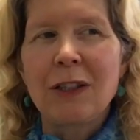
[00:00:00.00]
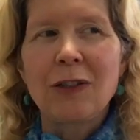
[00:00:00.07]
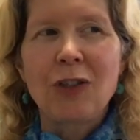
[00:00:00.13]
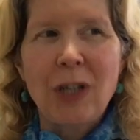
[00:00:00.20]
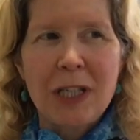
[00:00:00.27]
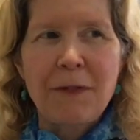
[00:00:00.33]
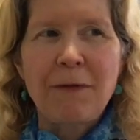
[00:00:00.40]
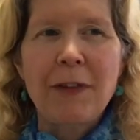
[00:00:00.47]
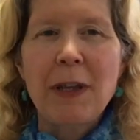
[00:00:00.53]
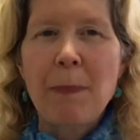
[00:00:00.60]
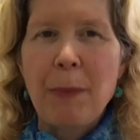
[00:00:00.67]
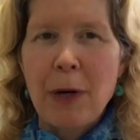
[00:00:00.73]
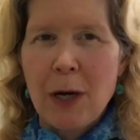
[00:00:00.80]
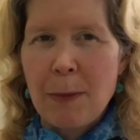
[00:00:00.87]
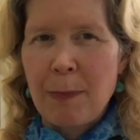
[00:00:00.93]
just for the
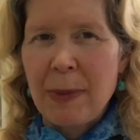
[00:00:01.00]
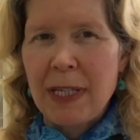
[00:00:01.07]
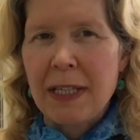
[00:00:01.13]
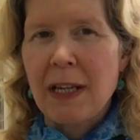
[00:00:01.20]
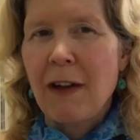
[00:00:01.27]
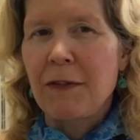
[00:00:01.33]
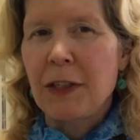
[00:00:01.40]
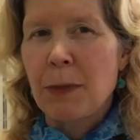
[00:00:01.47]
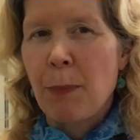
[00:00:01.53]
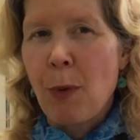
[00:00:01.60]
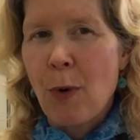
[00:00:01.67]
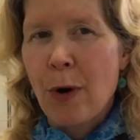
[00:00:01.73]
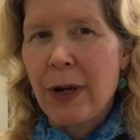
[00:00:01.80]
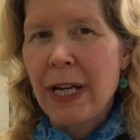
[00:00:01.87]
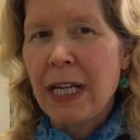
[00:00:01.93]
purpose of
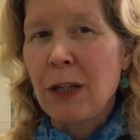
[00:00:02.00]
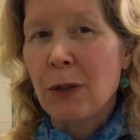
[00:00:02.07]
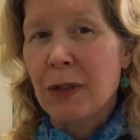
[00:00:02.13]
supporting